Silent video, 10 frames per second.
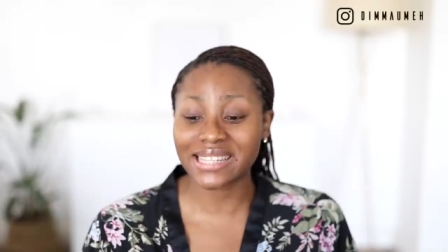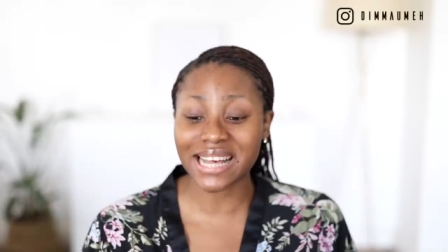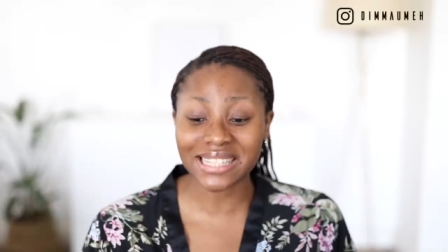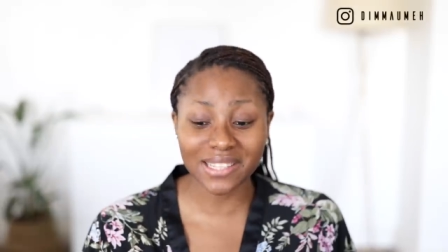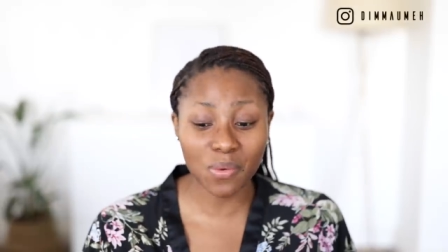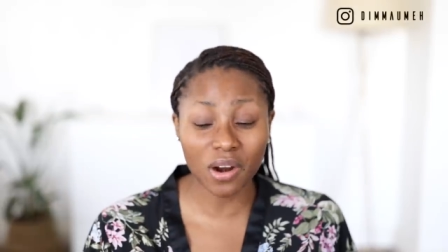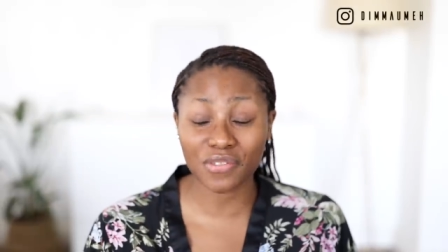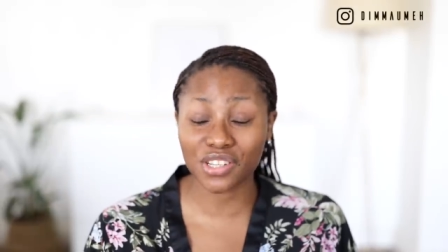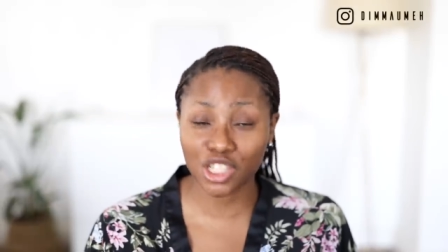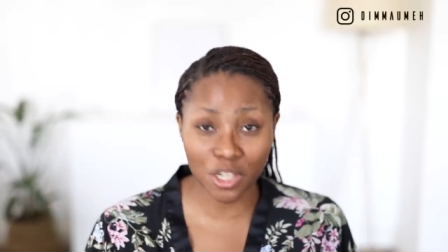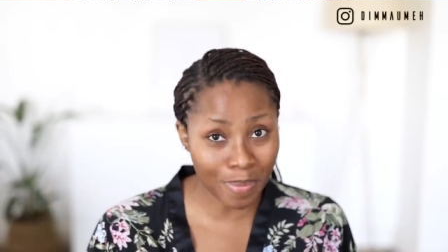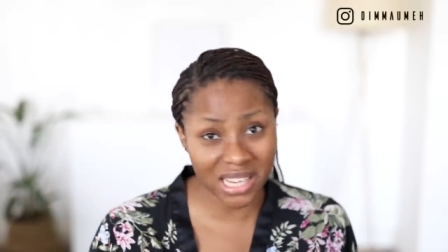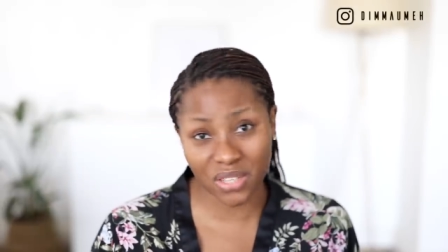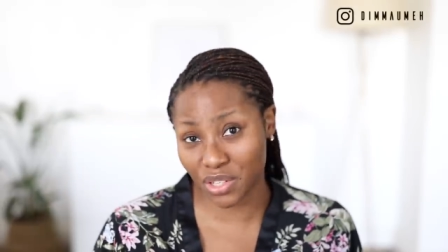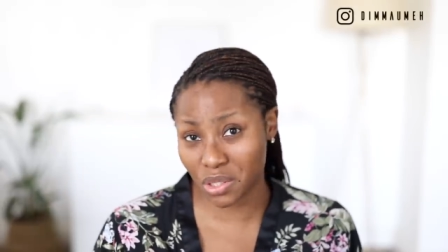It's actually one of the
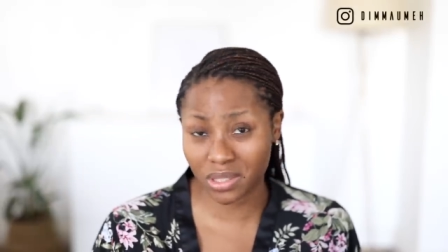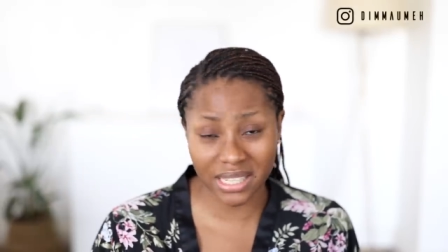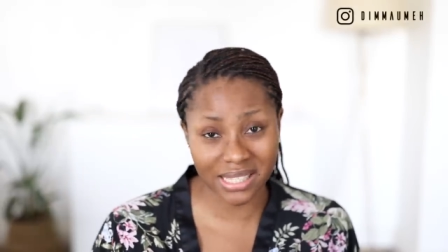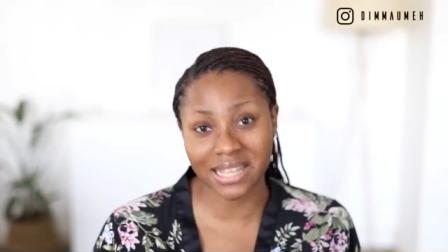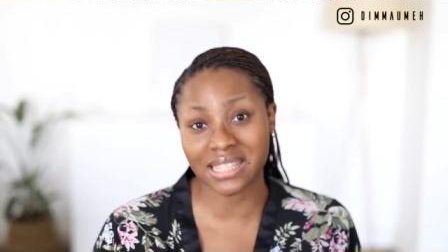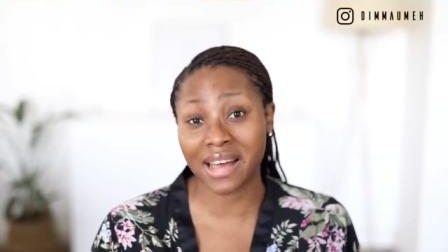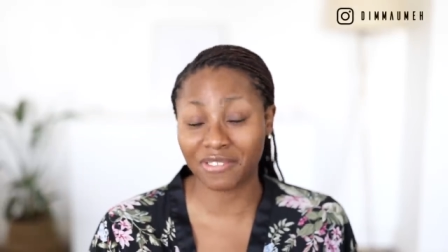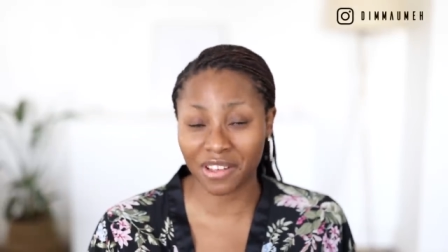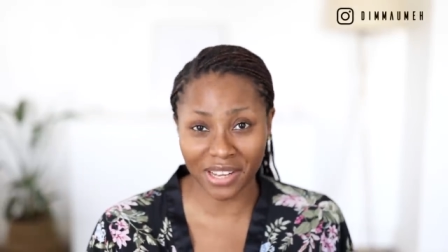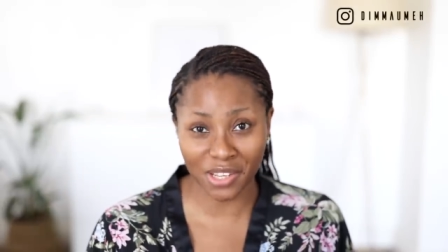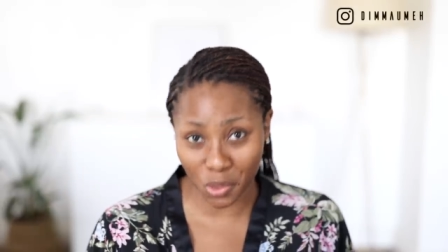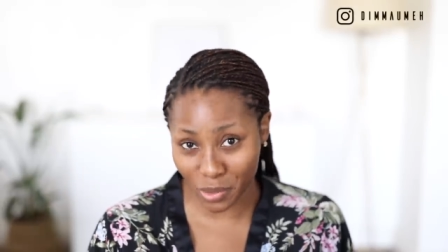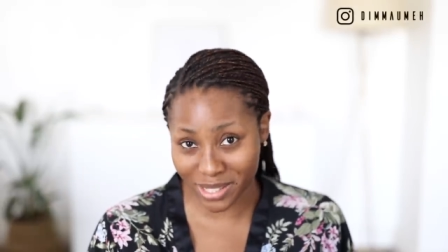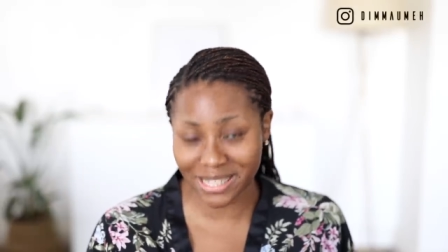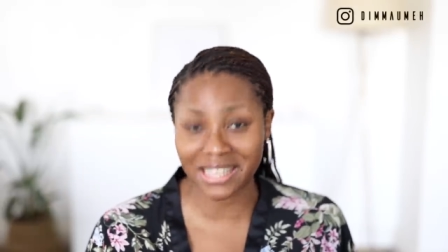cheapest facial cleansers I've ever used